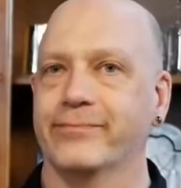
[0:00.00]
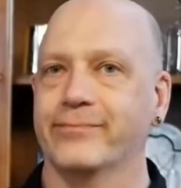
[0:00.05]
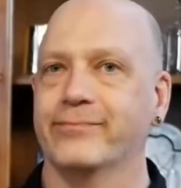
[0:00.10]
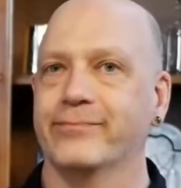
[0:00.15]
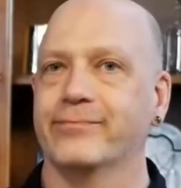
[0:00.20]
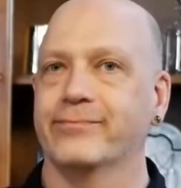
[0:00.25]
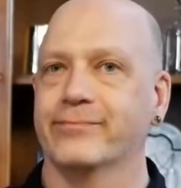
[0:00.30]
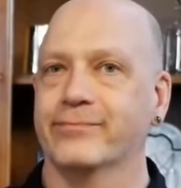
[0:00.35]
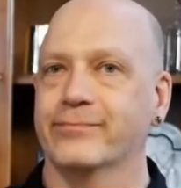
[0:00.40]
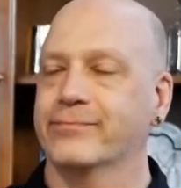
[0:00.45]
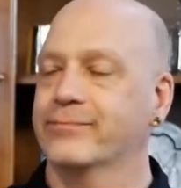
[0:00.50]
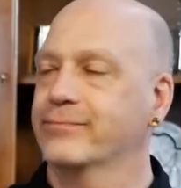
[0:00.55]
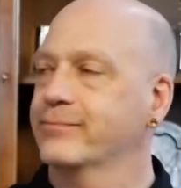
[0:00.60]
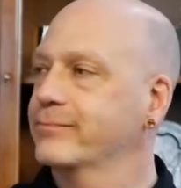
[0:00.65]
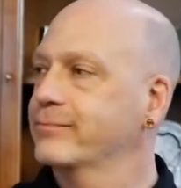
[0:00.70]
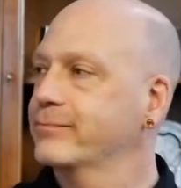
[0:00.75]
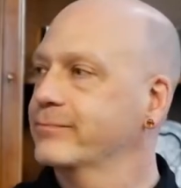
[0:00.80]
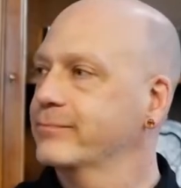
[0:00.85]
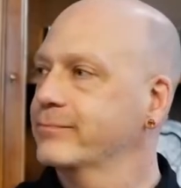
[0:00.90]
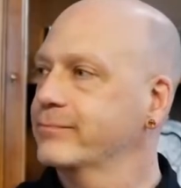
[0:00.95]

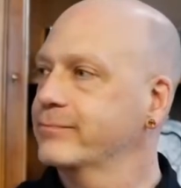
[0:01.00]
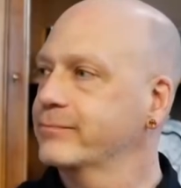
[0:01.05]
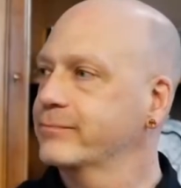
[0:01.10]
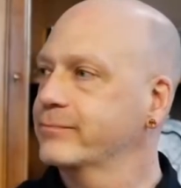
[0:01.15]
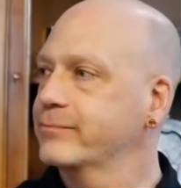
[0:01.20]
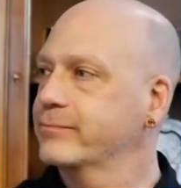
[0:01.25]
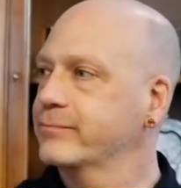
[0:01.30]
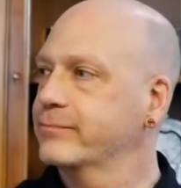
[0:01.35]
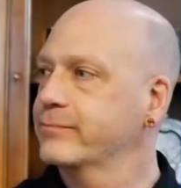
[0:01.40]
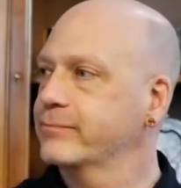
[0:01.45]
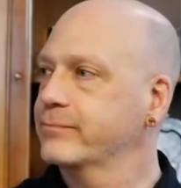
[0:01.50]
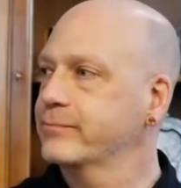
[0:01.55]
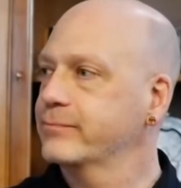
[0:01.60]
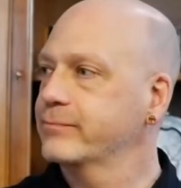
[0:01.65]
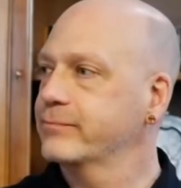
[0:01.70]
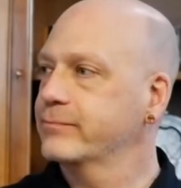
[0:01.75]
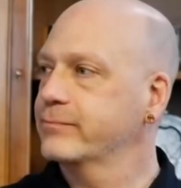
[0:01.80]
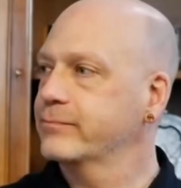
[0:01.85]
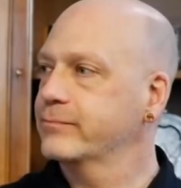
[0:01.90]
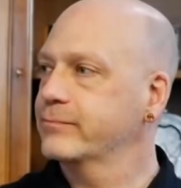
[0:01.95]

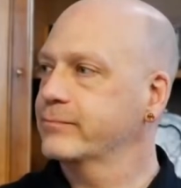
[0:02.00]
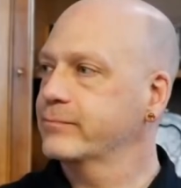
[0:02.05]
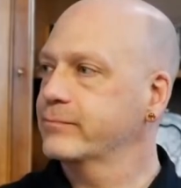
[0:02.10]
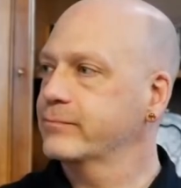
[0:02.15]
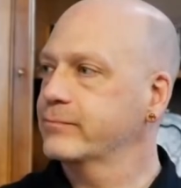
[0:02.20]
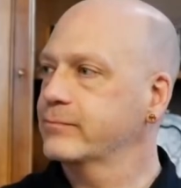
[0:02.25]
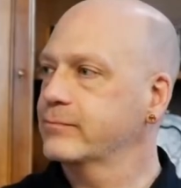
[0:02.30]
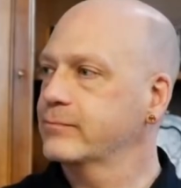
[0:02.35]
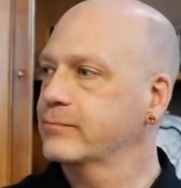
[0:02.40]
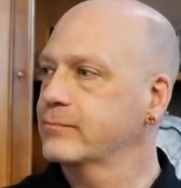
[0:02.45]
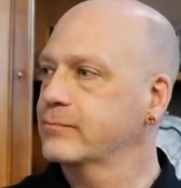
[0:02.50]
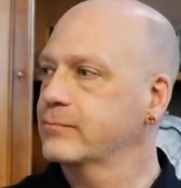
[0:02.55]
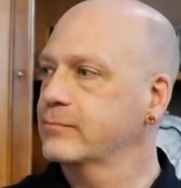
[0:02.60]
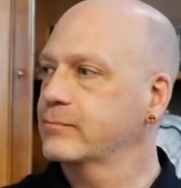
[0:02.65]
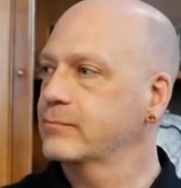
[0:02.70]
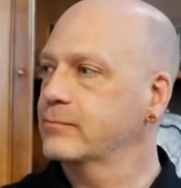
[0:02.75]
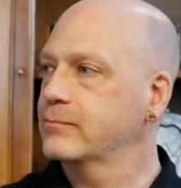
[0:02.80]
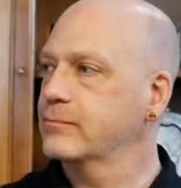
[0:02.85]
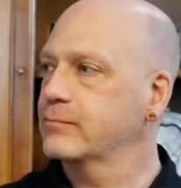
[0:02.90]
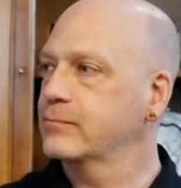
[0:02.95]

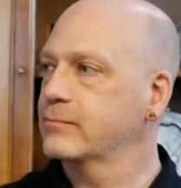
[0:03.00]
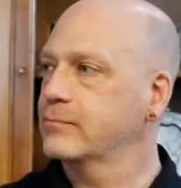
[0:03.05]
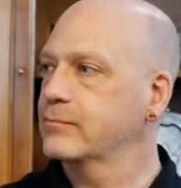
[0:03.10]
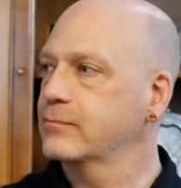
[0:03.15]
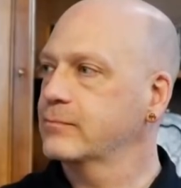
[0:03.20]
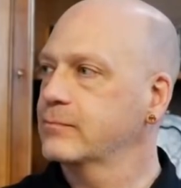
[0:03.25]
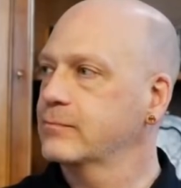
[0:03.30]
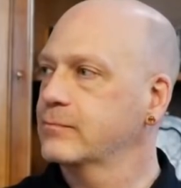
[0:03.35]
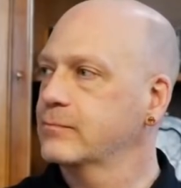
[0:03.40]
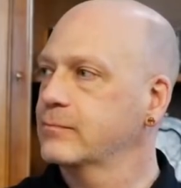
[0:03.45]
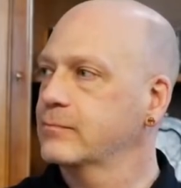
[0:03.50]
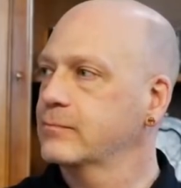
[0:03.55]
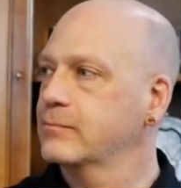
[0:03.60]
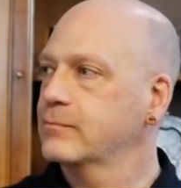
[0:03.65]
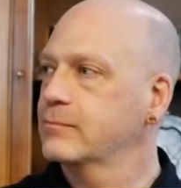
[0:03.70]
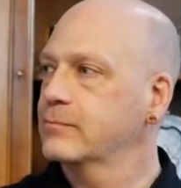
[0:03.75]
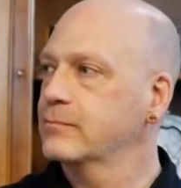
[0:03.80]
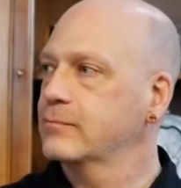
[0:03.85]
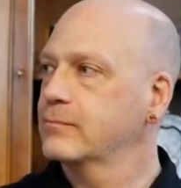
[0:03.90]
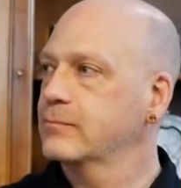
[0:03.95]

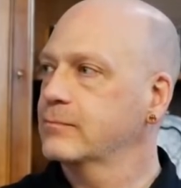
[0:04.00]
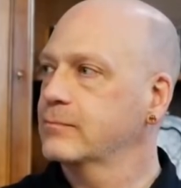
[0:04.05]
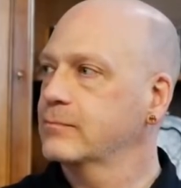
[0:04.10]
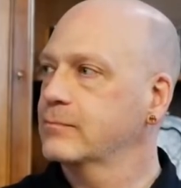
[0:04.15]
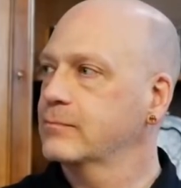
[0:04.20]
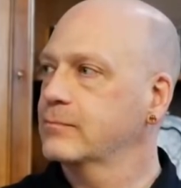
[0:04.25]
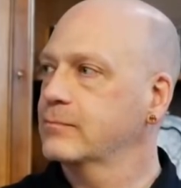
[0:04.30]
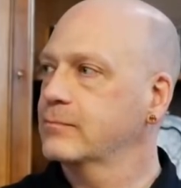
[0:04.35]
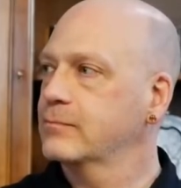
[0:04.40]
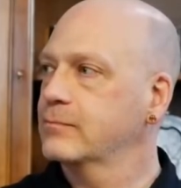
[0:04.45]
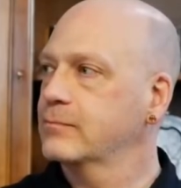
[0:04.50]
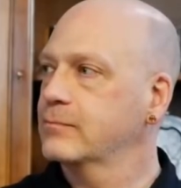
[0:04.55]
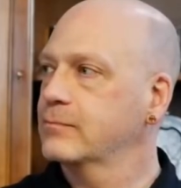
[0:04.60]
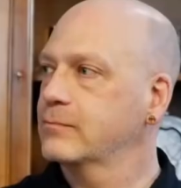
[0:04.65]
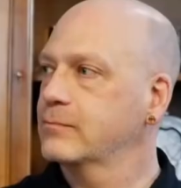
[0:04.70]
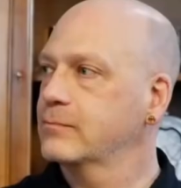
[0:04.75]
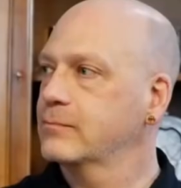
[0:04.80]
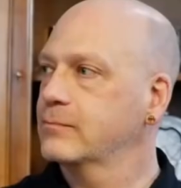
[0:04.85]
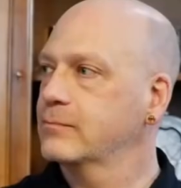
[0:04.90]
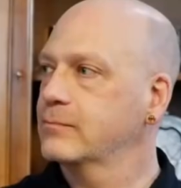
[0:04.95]

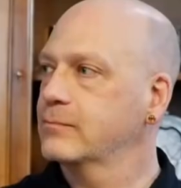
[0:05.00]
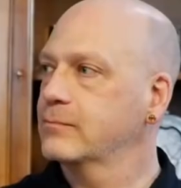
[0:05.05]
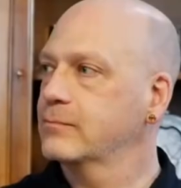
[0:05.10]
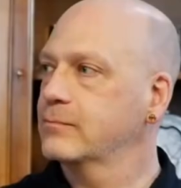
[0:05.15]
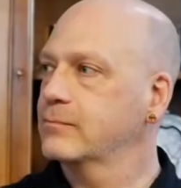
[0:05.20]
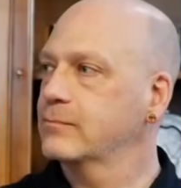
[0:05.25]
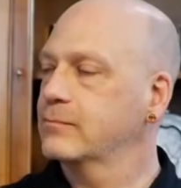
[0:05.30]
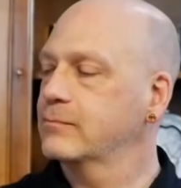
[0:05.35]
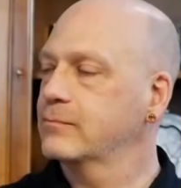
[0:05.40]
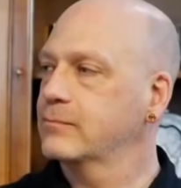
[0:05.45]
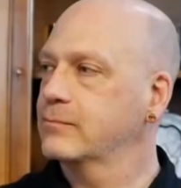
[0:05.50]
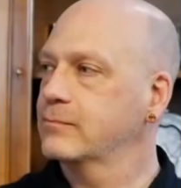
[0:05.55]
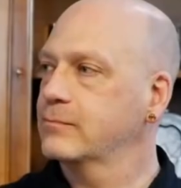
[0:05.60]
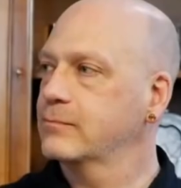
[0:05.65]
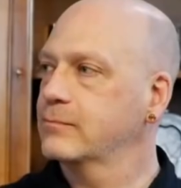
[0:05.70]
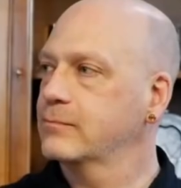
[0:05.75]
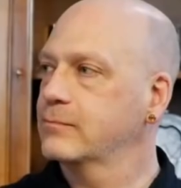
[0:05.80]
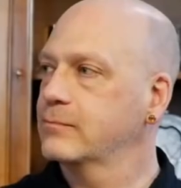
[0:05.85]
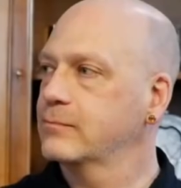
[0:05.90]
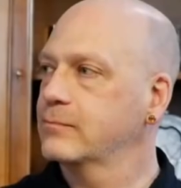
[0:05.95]

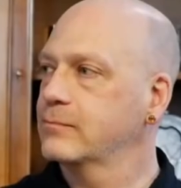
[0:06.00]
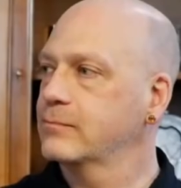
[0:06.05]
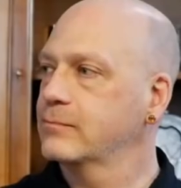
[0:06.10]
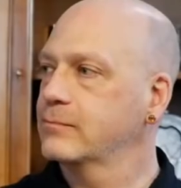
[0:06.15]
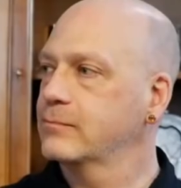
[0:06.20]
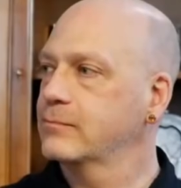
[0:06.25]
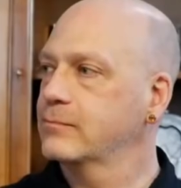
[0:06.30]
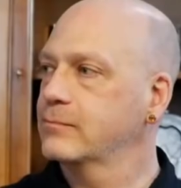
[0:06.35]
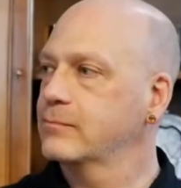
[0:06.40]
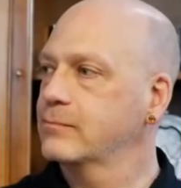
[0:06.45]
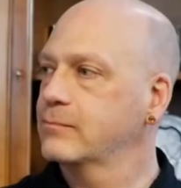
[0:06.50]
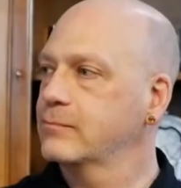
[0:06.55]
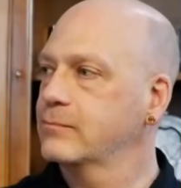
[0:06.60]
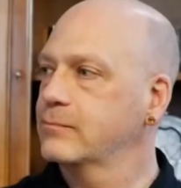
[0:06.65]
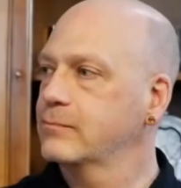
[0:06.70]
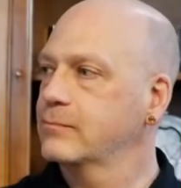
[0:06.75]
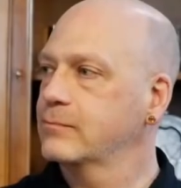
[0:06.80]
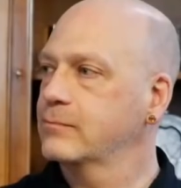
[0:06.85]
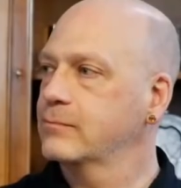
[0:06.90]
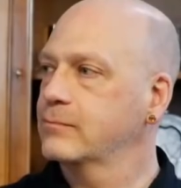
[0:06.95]

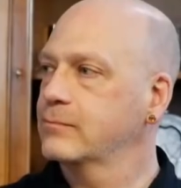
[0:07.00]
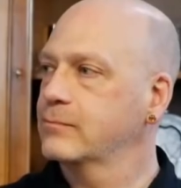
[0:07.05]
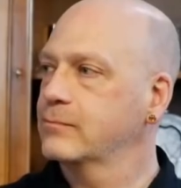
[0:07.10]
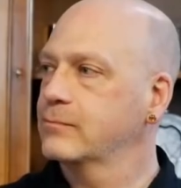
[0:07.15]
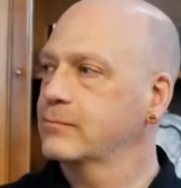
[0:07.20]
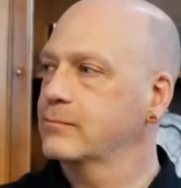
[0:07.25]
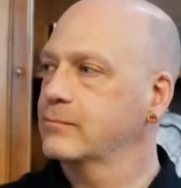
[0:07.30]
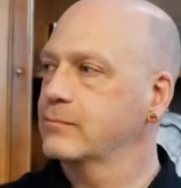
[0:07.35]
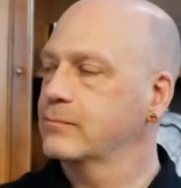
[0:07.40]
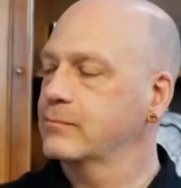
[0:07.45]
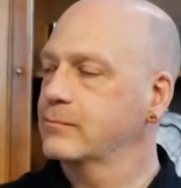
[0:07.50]
The person shown says nothing.